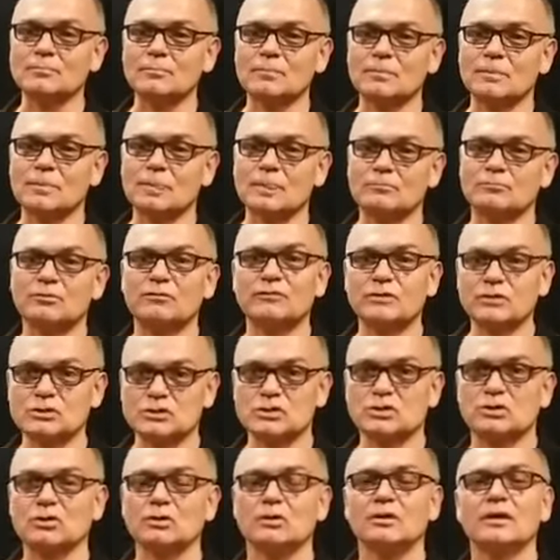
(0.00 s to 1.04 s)

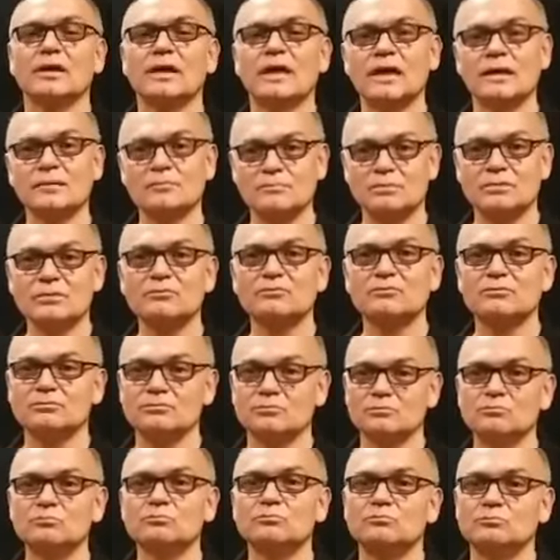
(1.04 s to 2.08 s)
Professional and
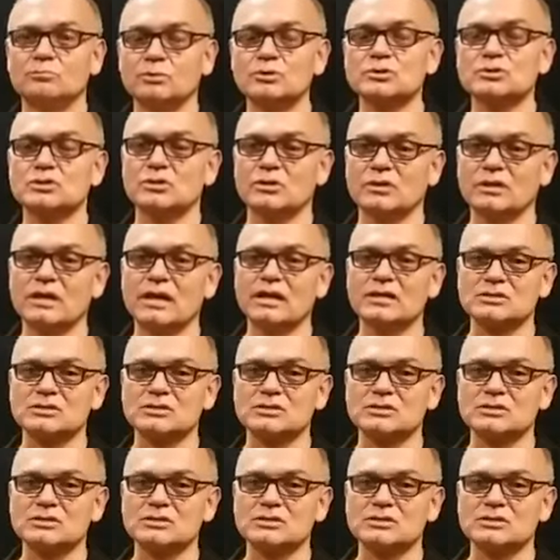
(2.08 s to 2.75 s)
personal connections.